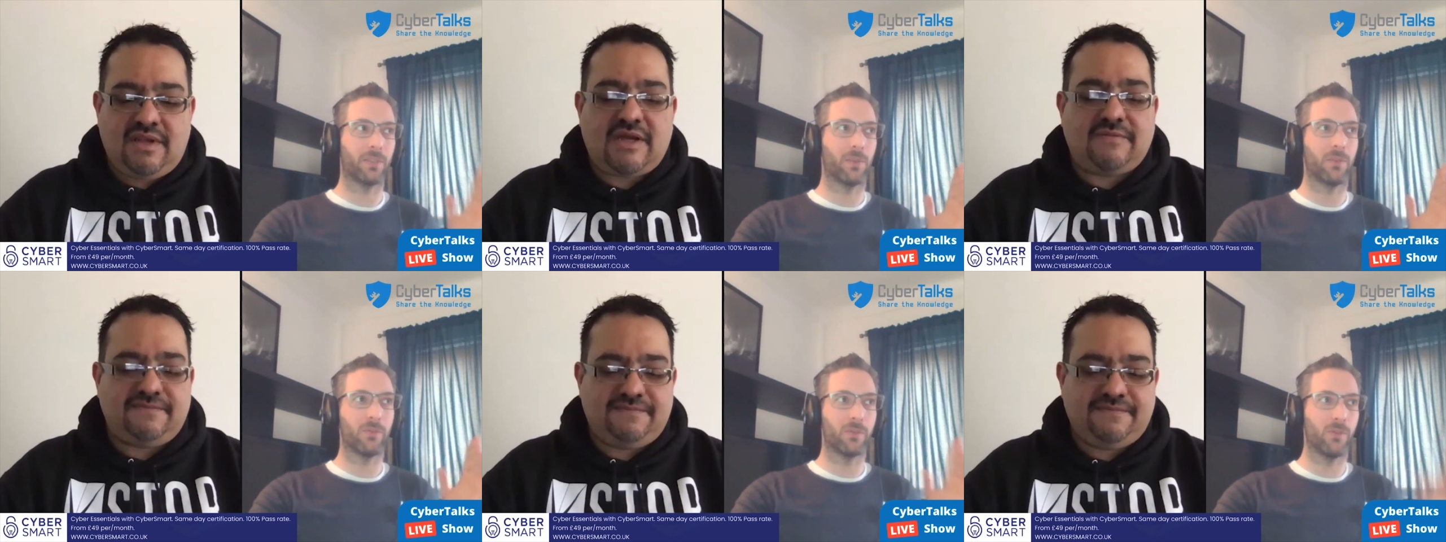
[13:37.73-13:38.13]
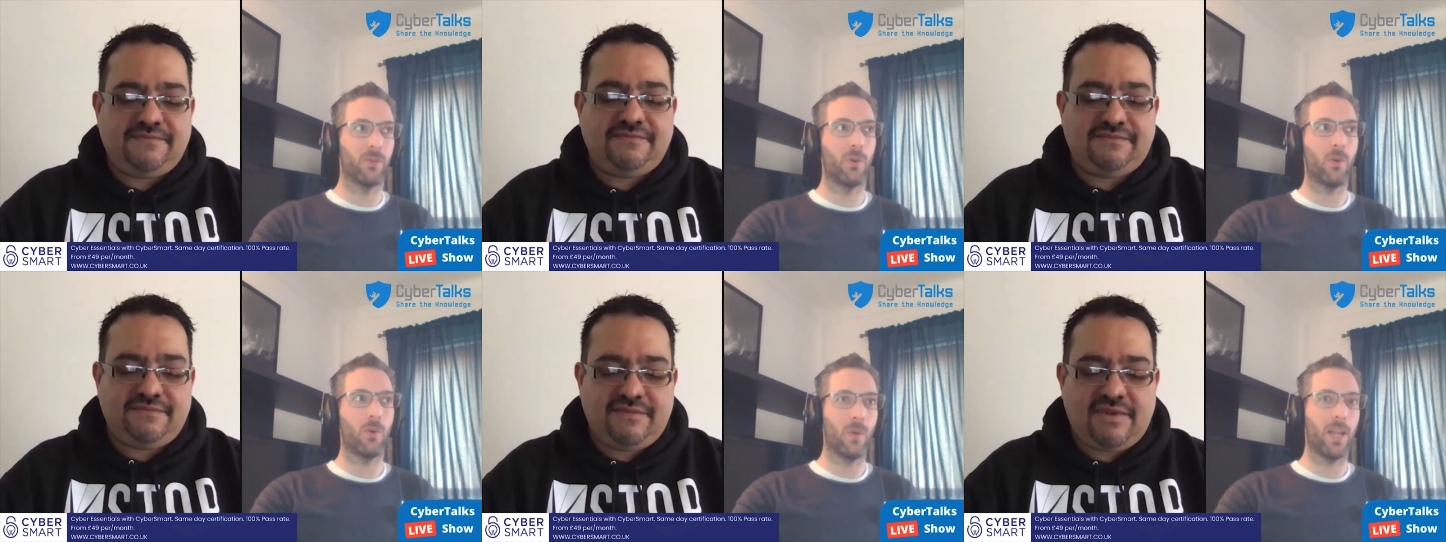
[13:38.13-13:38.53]
Speaker 1: there's
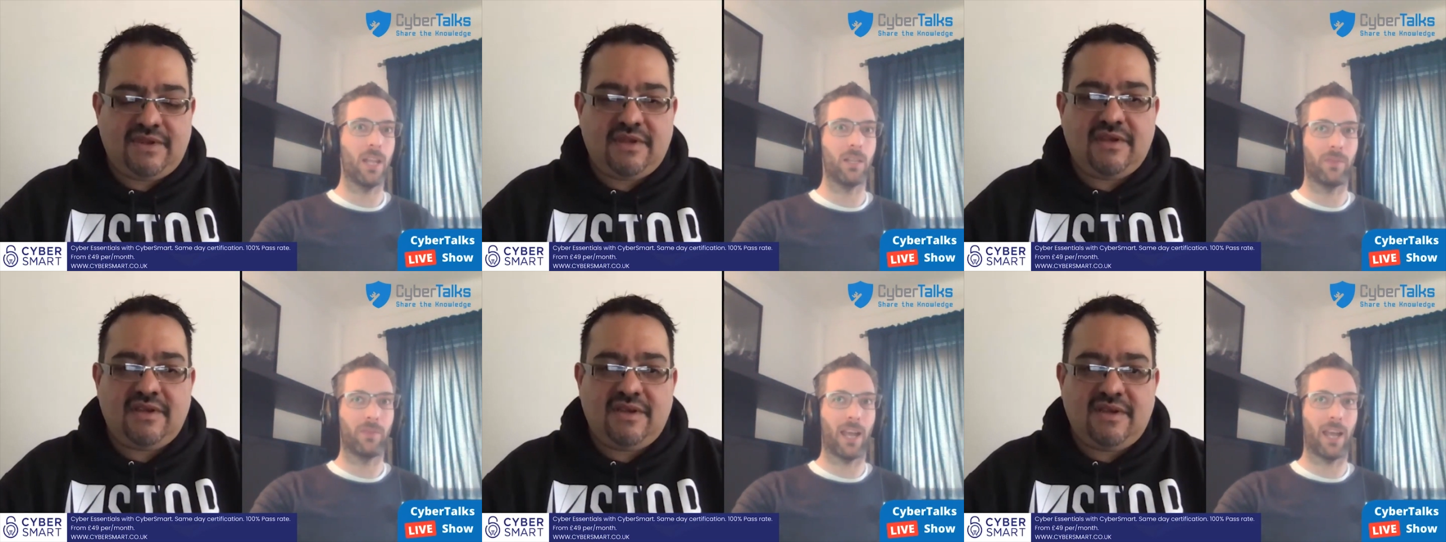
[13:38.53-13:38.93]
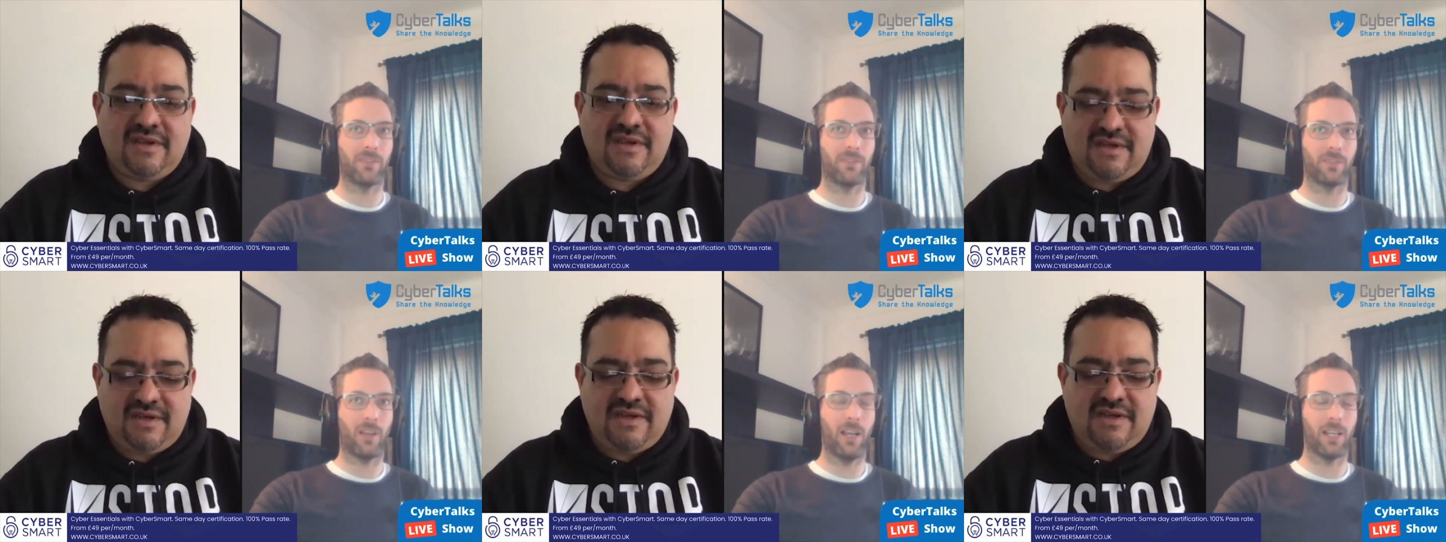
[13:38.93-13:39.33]
no way you've
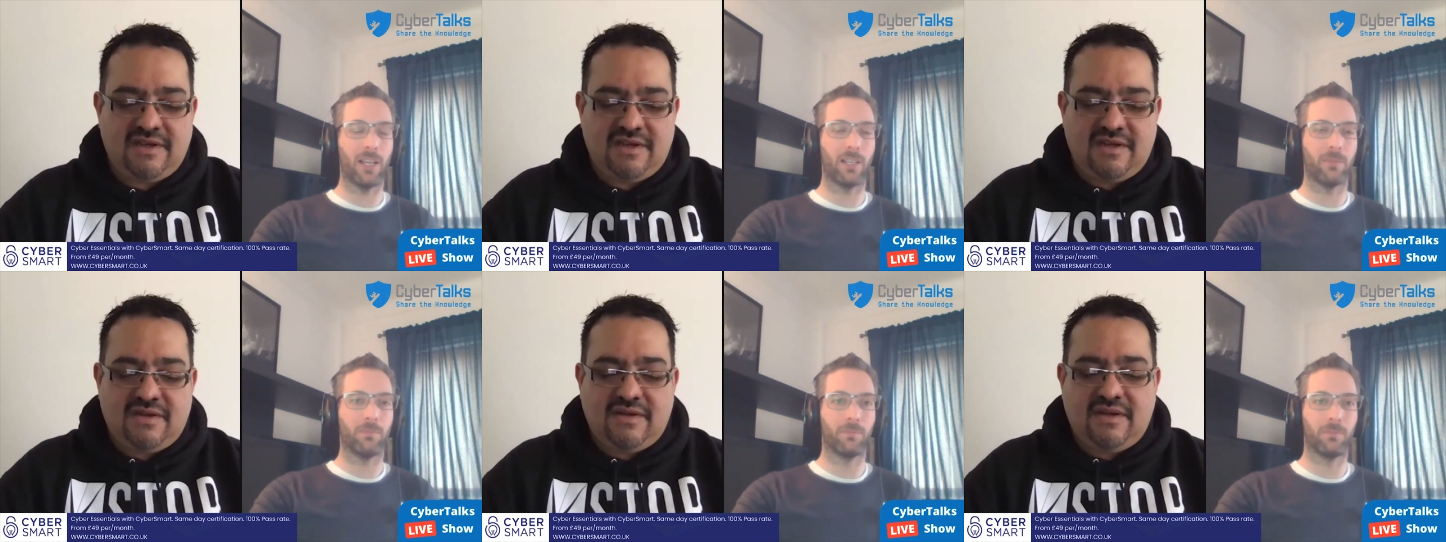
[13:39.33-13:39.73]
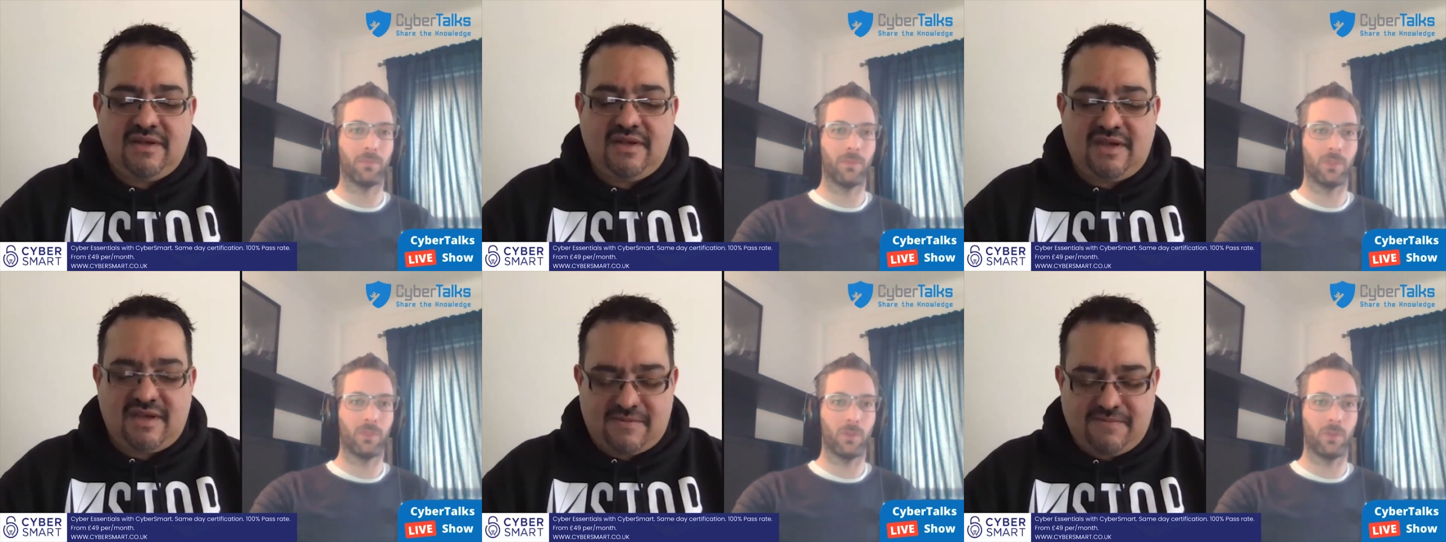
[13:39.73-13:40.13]
had time
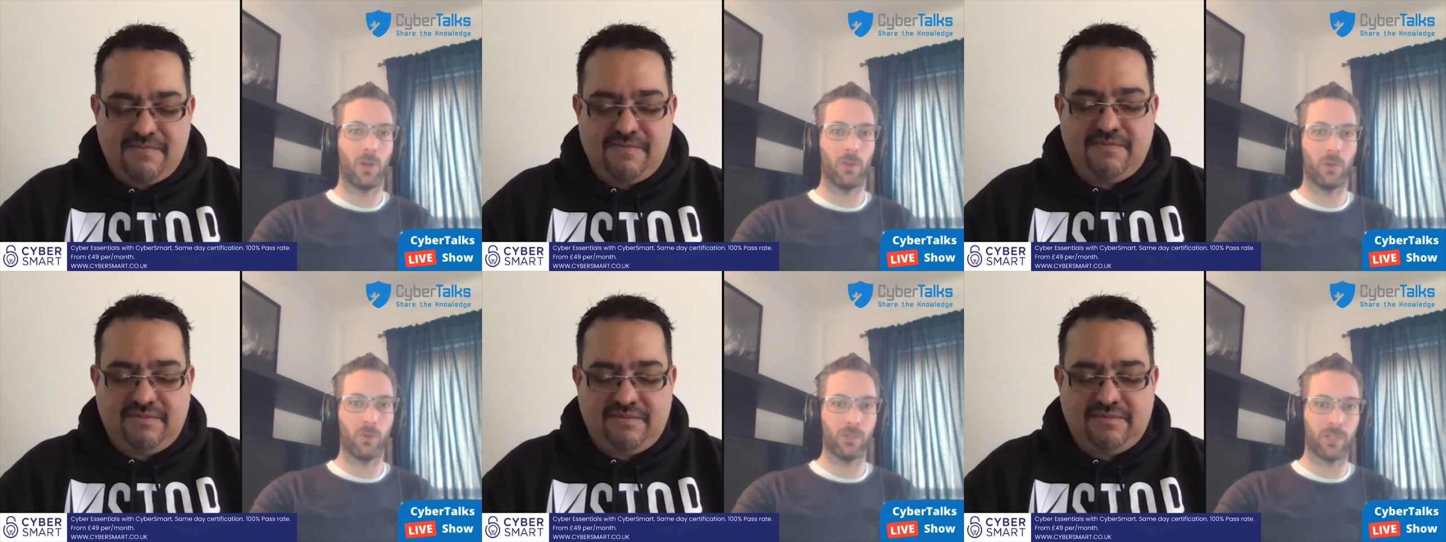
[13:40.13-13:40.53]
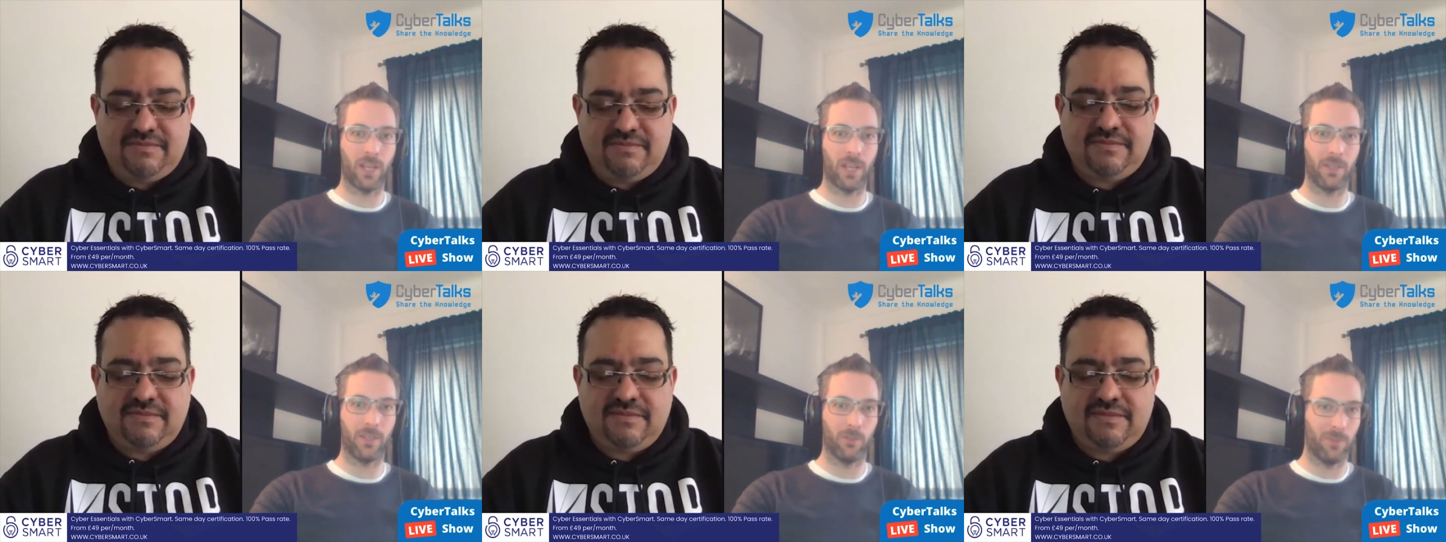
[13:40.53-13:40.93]
yeah. to
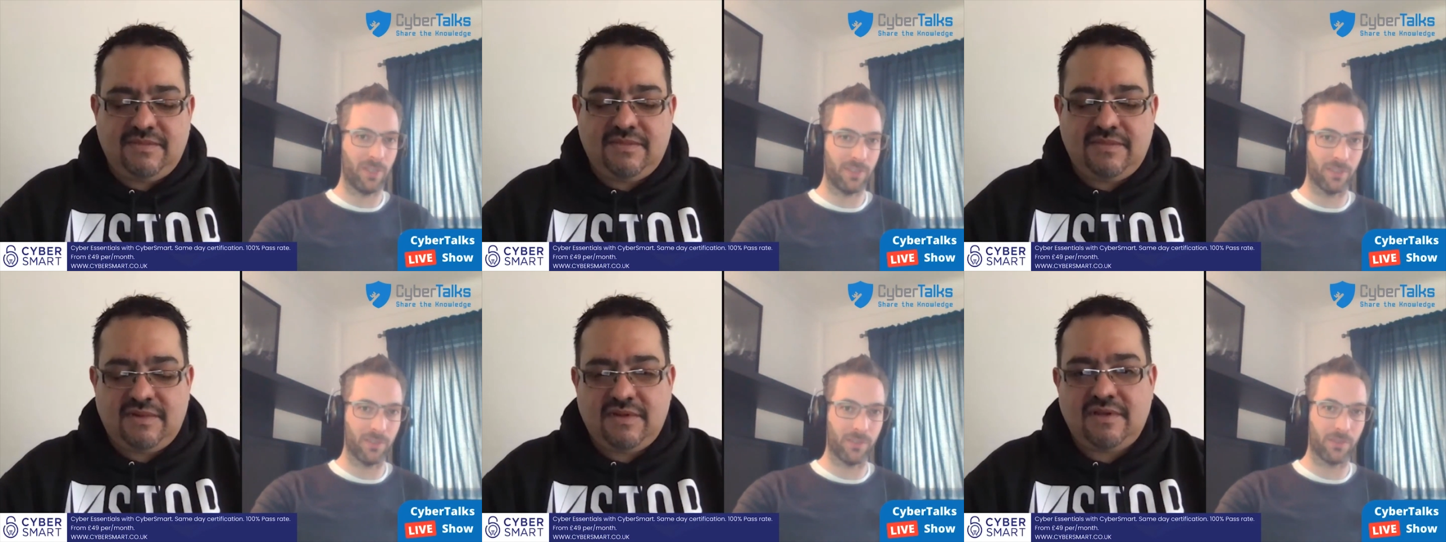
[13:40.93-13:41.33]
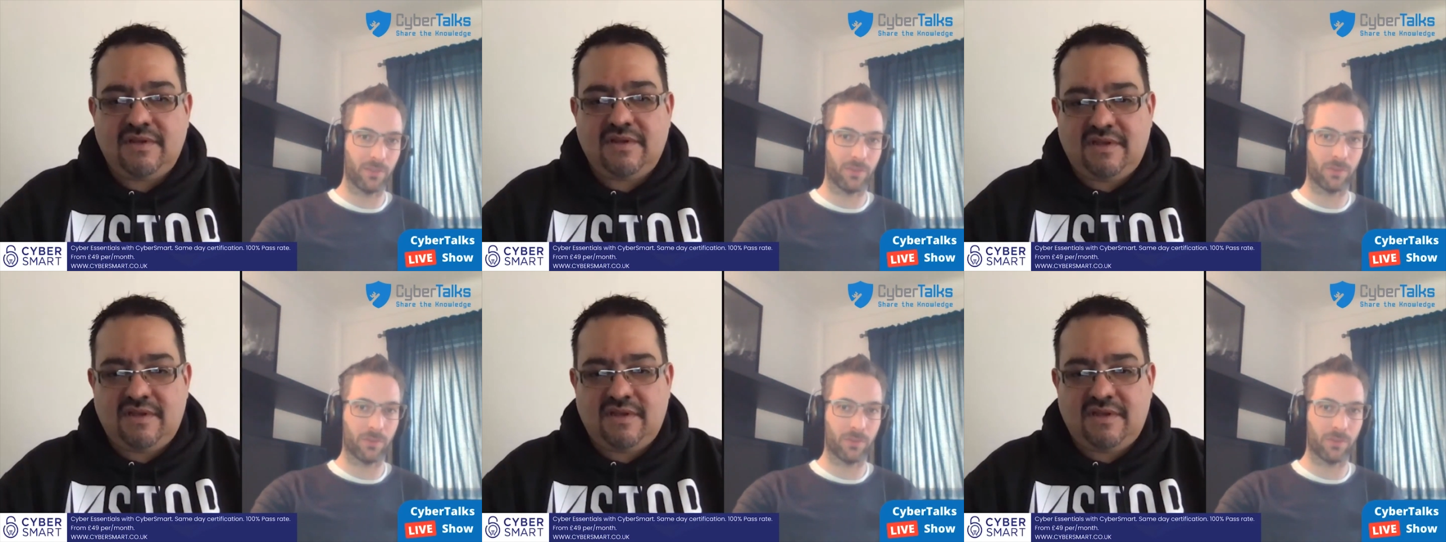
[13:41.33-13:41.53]
understand your business.